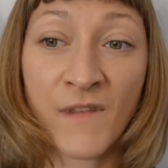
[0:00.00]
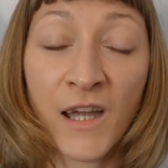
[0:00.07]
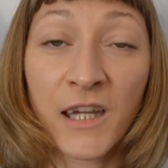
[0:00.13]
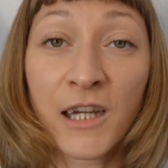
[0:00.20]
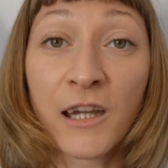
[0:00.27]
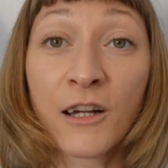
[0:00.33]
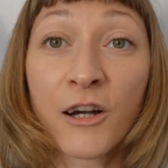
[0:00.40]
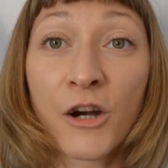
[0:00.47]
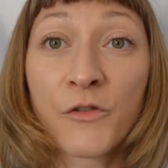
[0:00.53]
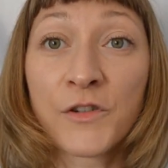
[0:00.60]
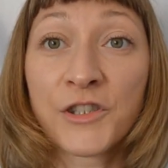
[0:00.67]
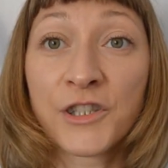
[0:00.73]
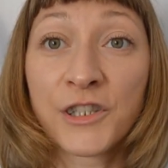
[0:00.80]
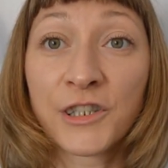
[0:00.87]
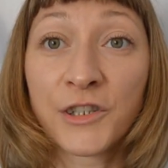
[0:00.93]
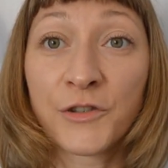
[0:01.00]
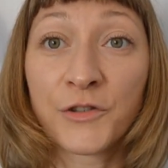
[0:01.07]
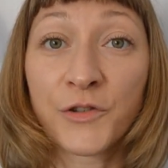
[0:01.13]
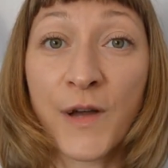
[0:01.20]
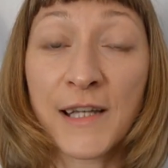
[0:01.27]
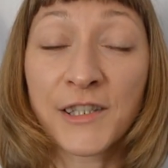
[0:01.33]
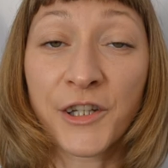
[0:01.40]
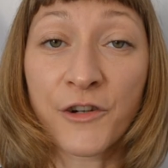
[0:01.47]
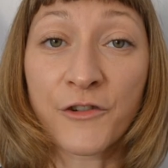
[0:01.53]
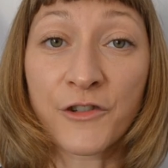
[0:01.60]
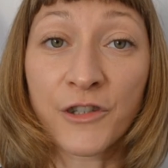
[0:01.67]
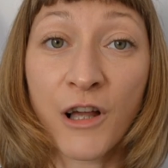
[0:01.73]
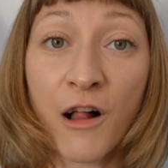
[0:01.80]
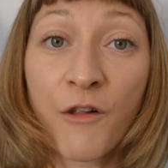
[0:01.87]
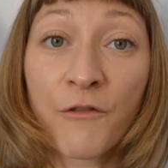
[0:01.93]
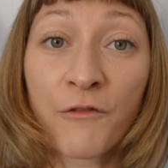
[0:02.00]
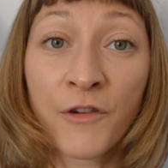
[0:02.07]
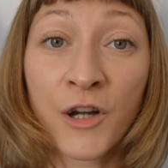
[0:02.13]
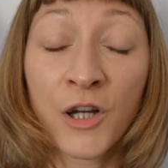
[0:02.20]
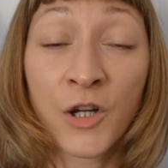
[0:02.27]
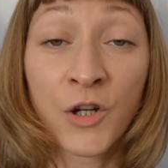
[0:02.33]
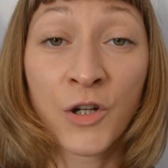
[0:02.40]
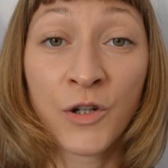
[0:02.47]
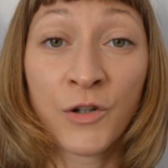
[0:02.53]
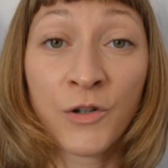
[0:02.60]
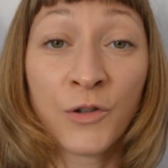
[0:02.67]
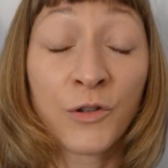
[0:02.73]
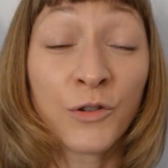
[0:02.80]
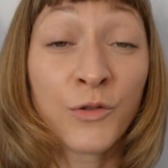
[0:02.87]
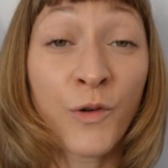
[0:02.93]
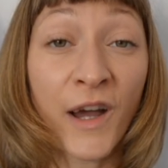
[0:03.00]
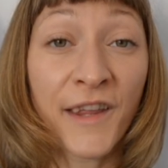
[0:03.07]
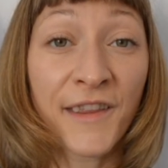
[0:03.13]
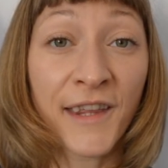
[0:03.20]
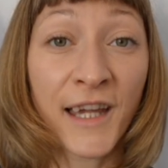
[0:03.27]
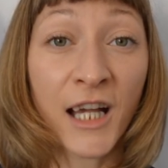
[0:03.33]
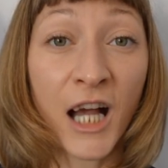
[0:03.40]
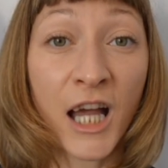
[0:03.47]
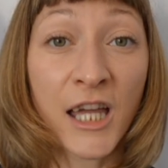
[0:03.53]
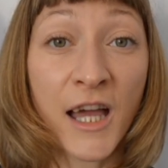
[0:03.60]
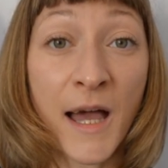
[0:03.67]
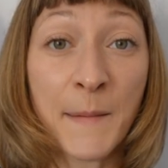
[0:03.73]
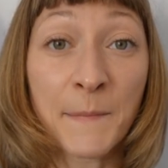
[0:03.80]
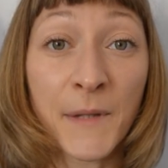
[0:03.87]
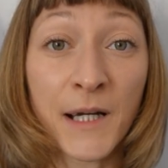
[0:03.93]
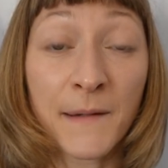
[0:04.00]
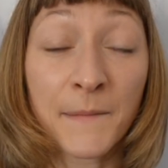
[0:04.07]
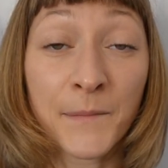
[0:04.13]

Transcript: He encourages you to ask yourself, who do I think I am?